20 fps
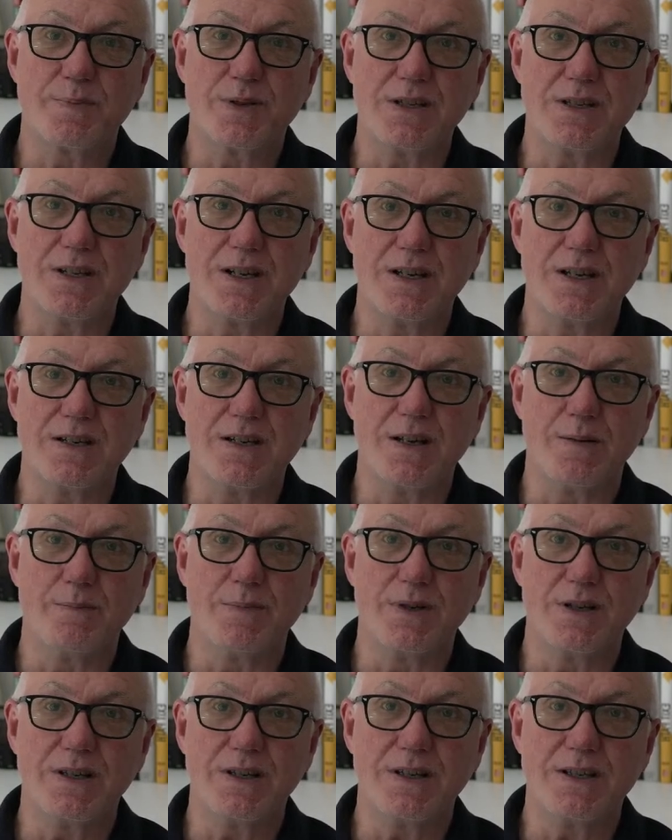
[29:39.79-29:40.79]
per year
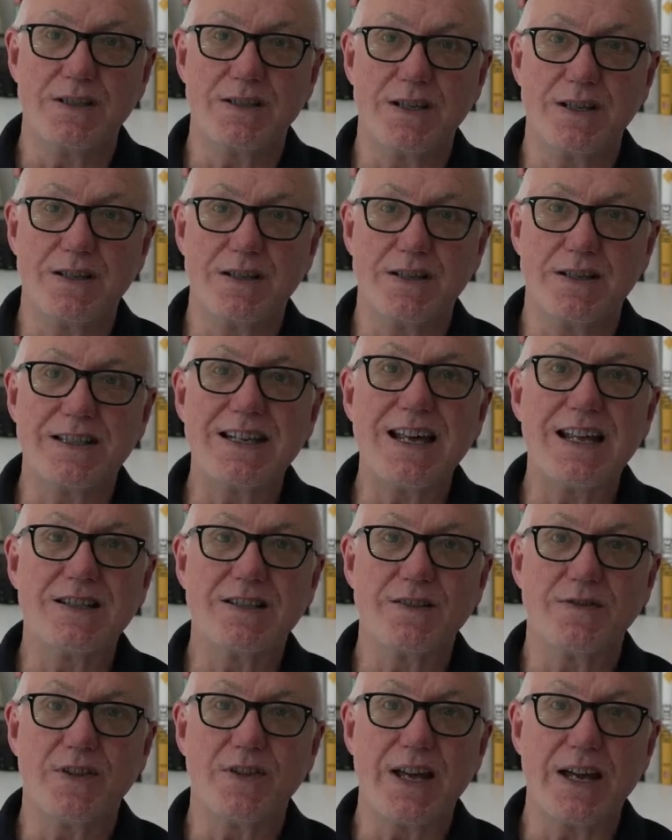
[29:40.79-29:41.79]
number is in the tens
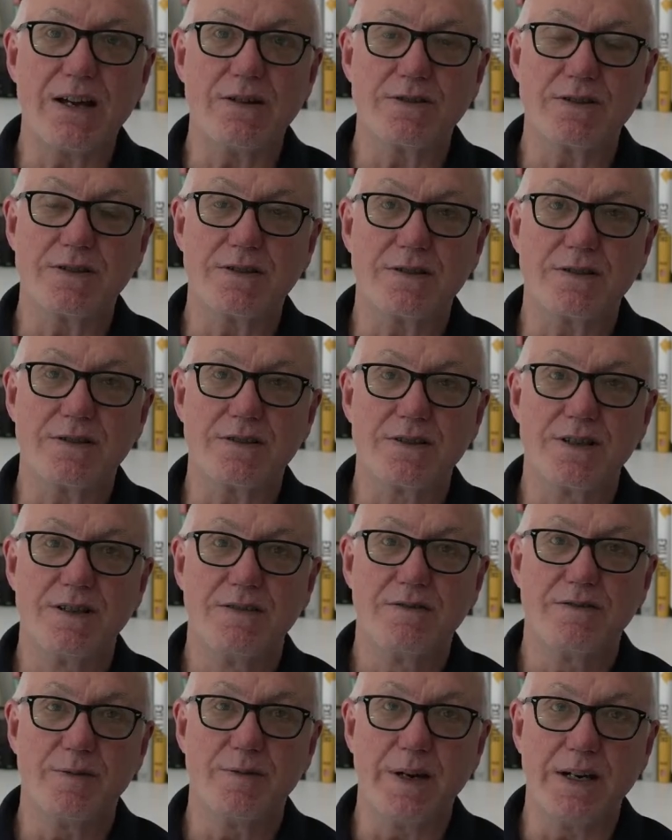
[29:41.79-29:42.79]
of thousands
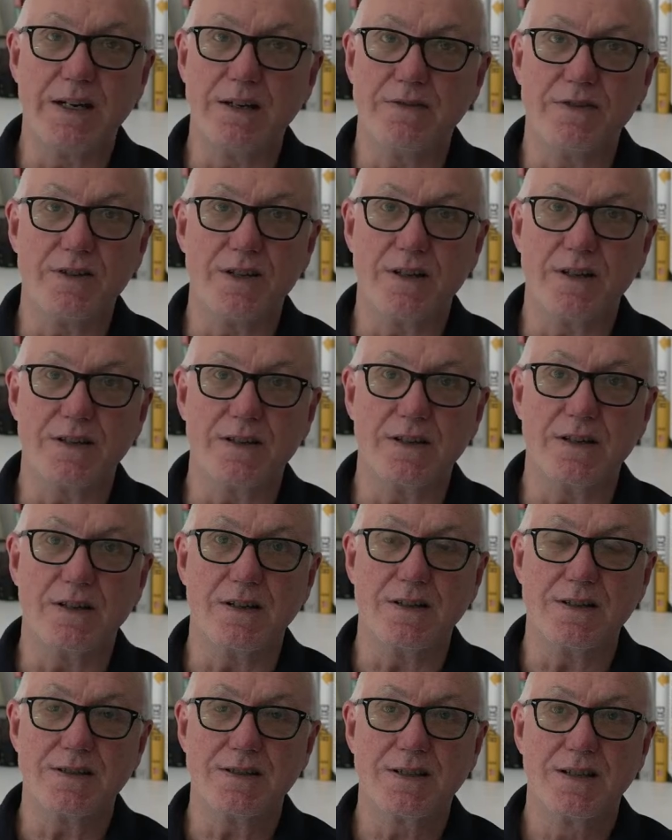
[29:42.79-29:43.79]
from any of the other
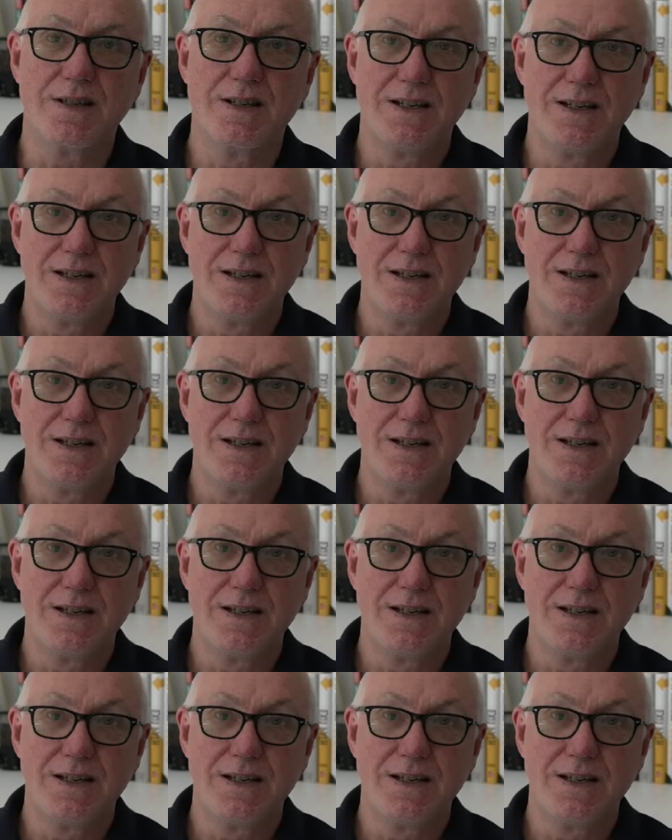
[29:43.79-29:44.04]
guys.